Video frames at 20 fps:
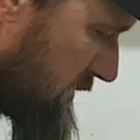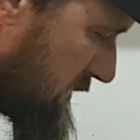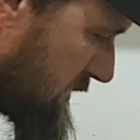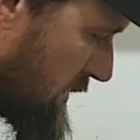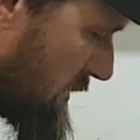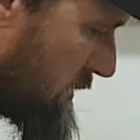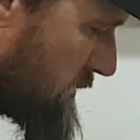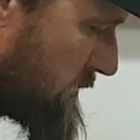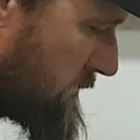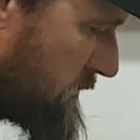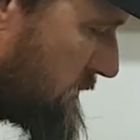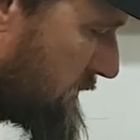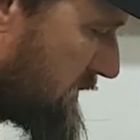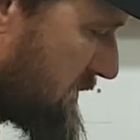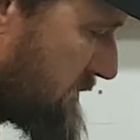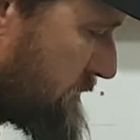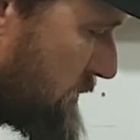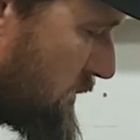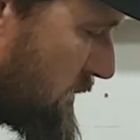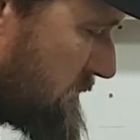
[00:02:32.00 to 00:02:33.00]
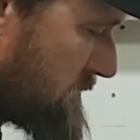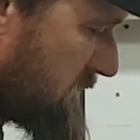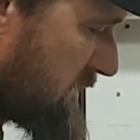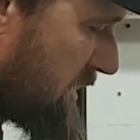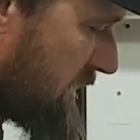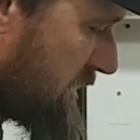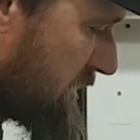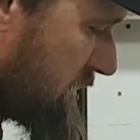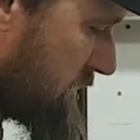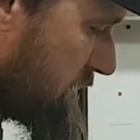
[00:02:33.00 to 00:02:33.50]
so this bottom
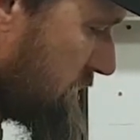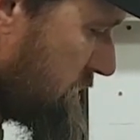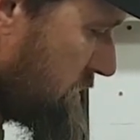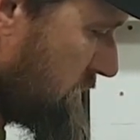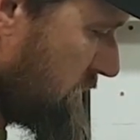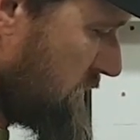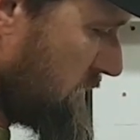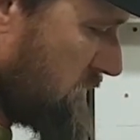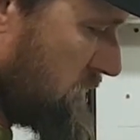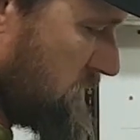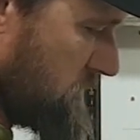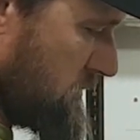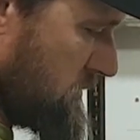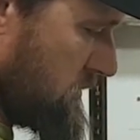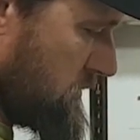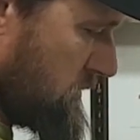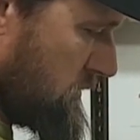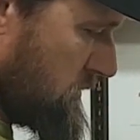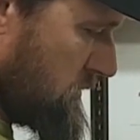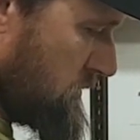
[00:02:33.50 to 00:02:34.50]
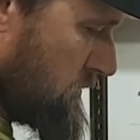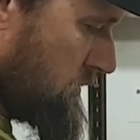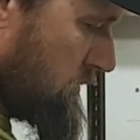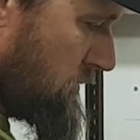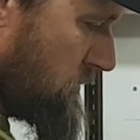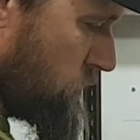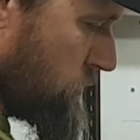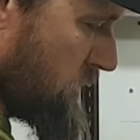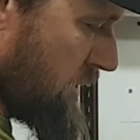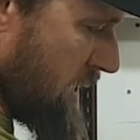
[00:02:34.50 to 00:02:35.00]
section
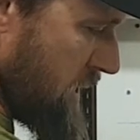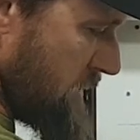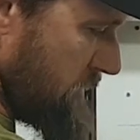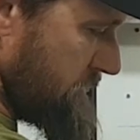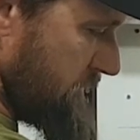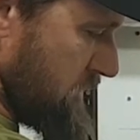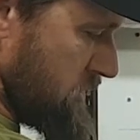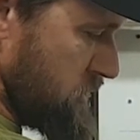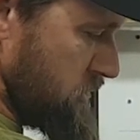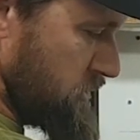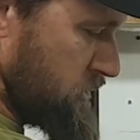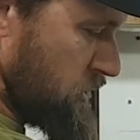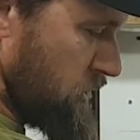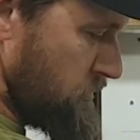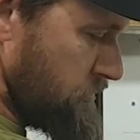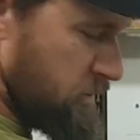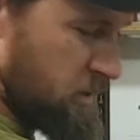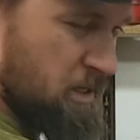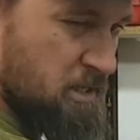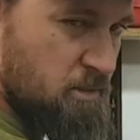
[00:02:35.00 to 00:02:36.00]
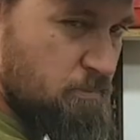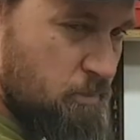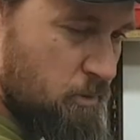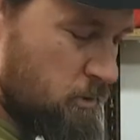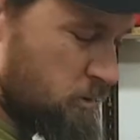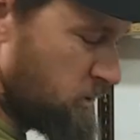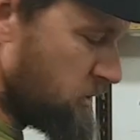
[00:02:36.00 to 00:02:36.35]
would have a new top piece put